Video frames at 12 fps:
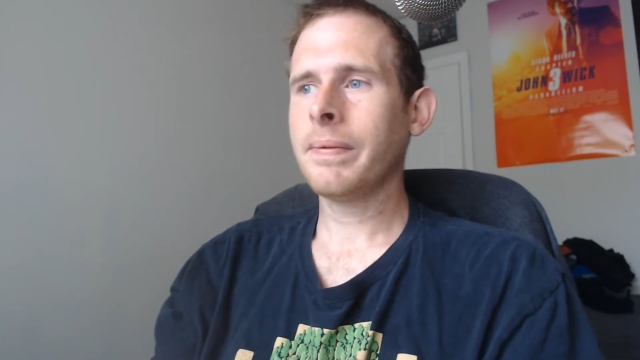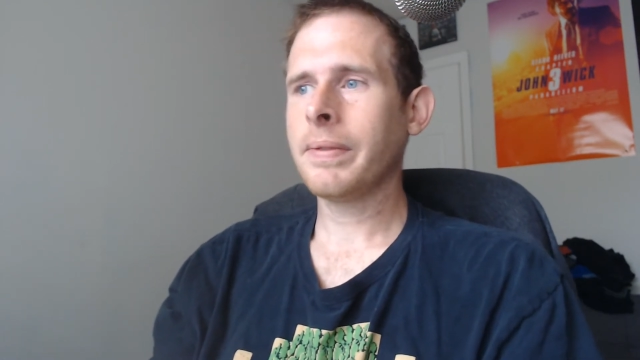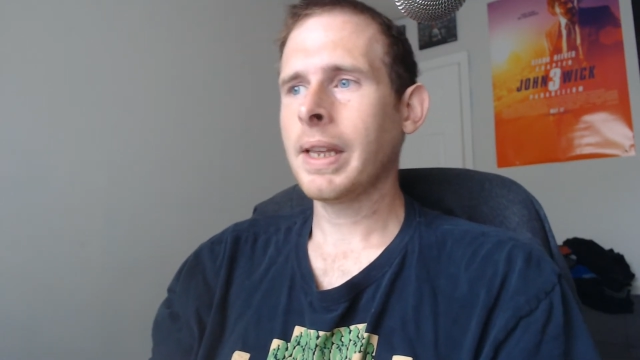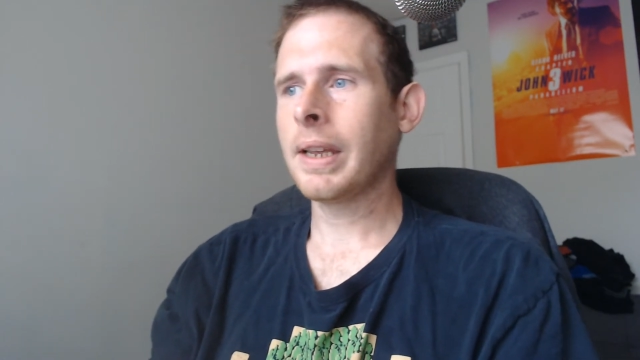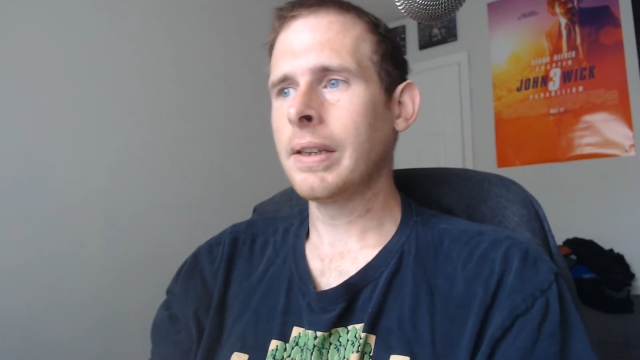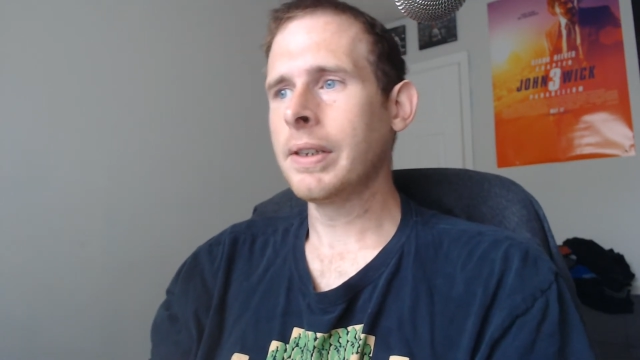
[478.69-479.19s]

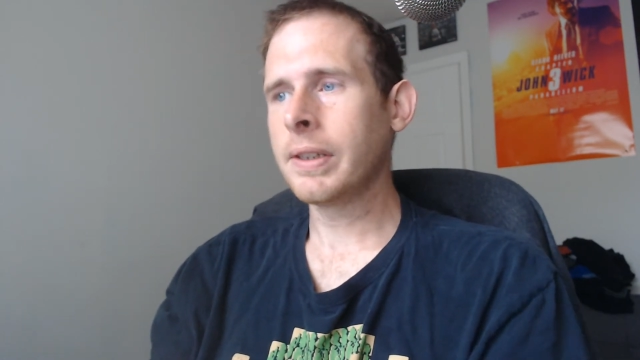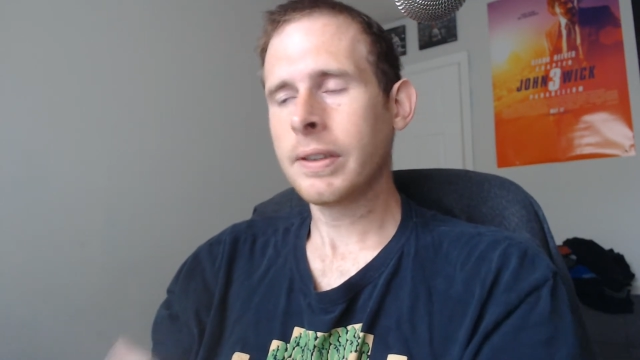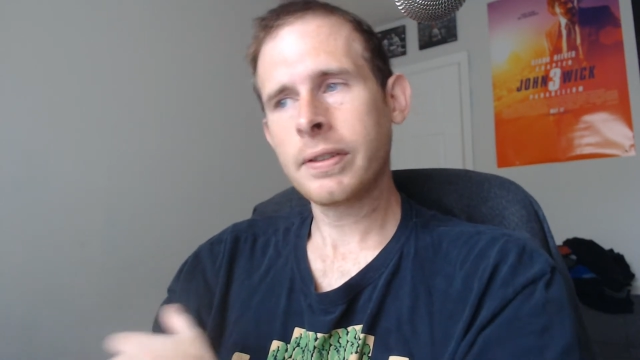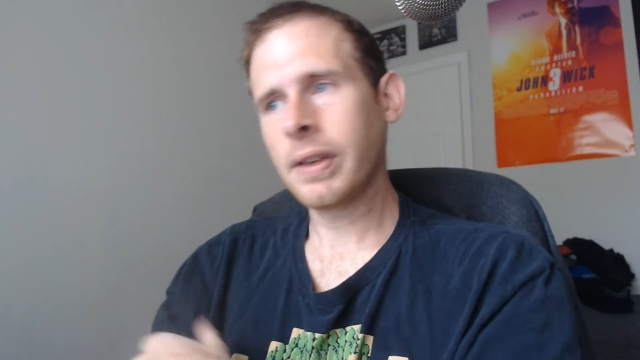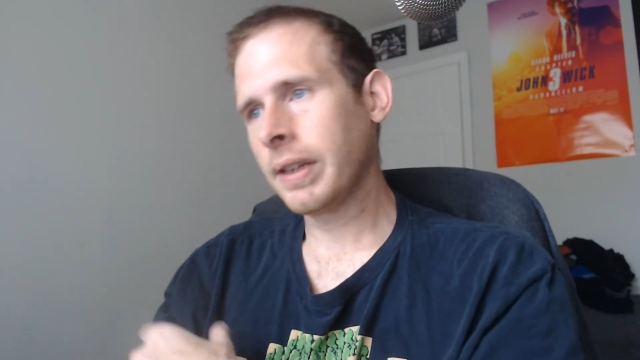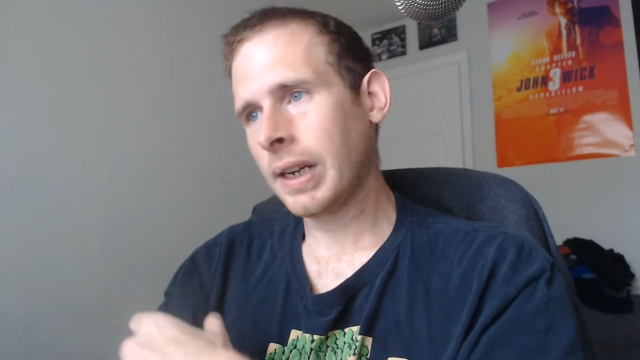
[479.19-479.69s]
And you can
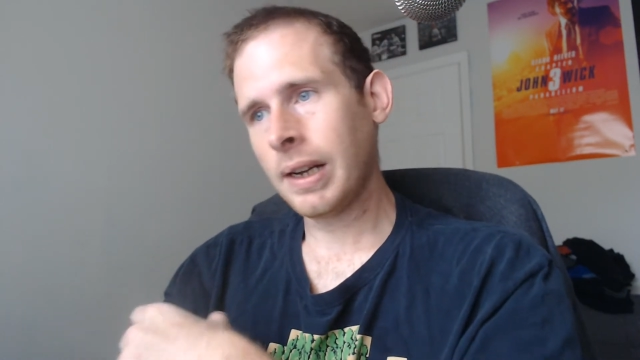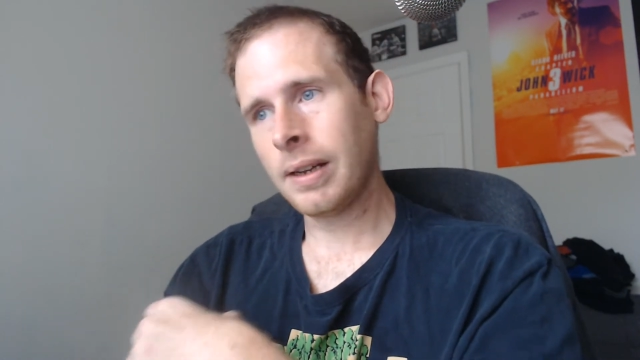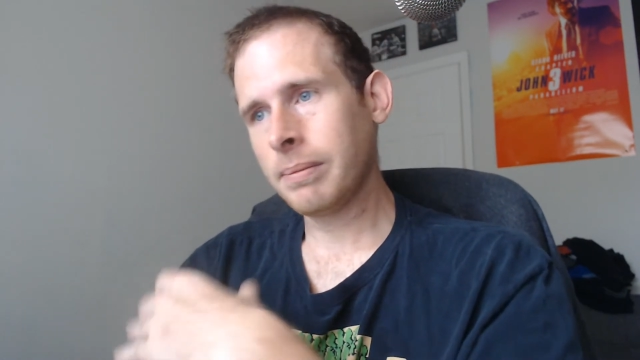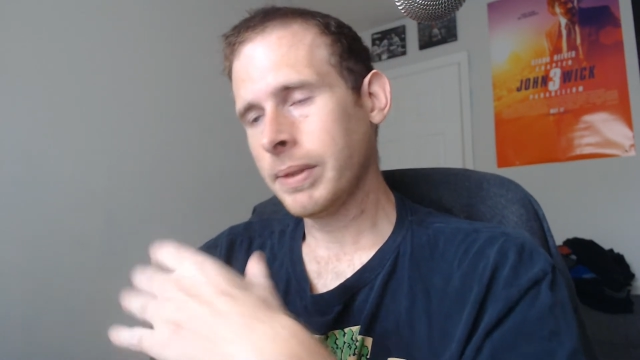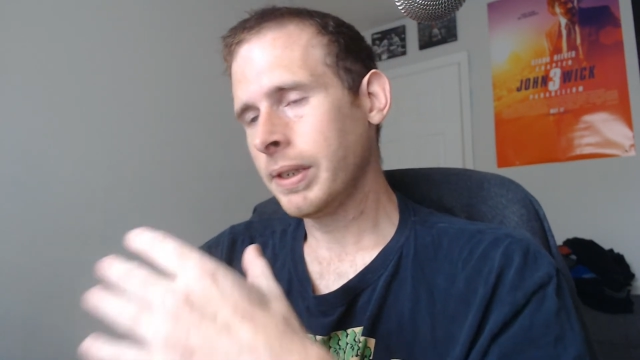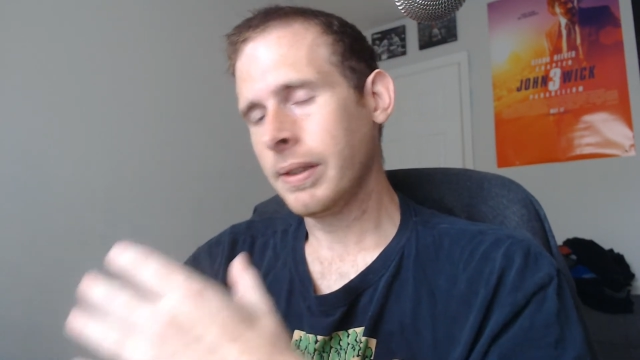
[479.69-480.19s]
say that I,
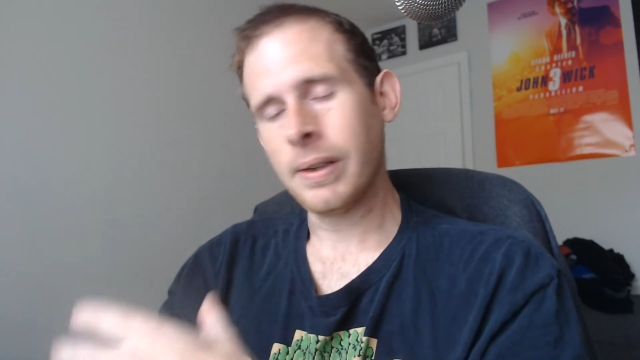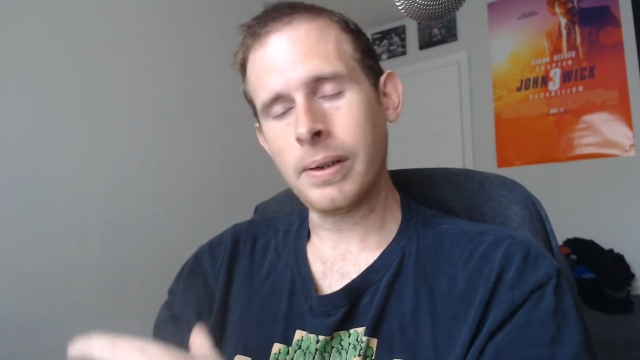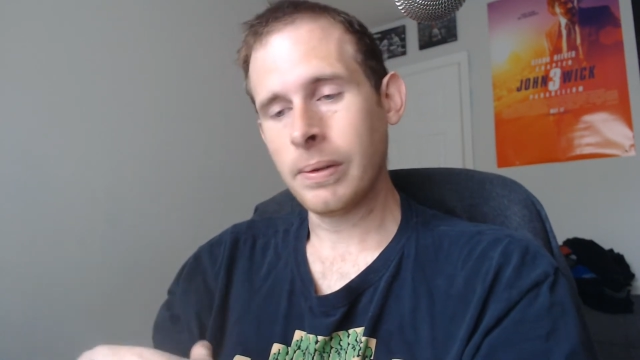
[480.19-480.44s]
you know,